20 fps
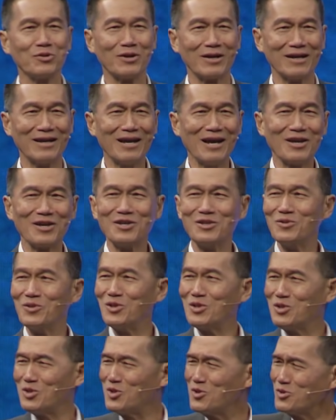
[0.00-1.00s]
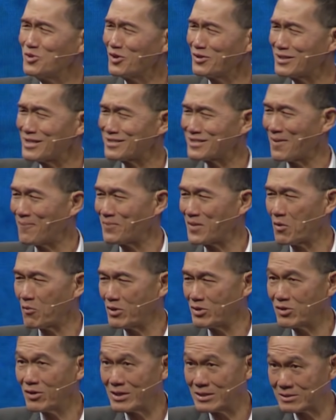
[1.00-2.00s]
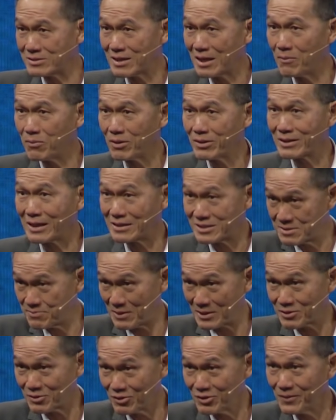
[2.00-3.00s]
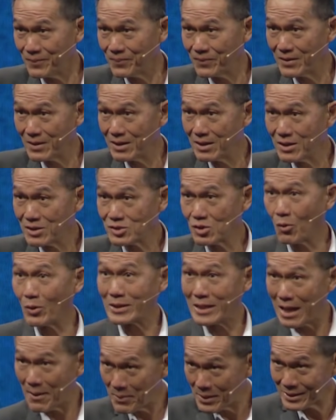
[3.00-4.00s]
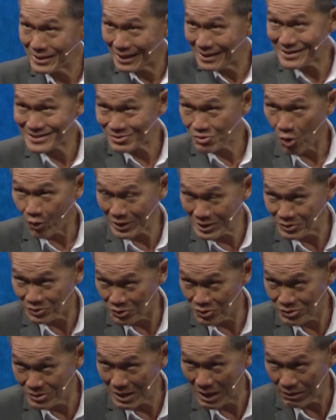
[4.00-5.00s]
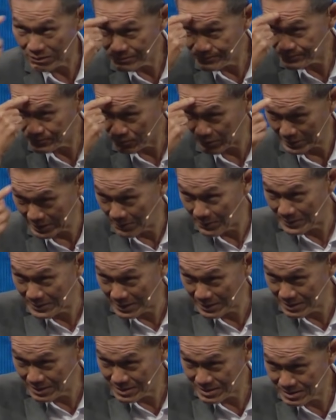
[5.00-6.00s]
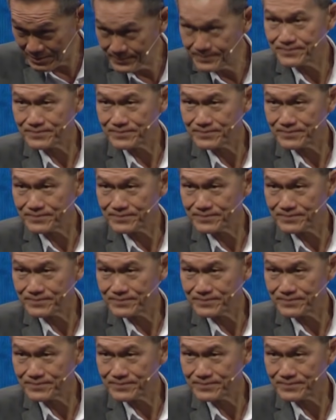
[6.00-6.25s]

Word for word: to her. Do you notice something when you're in trouble? God speaks to you. So whatever God is talking to you now, whatever that is,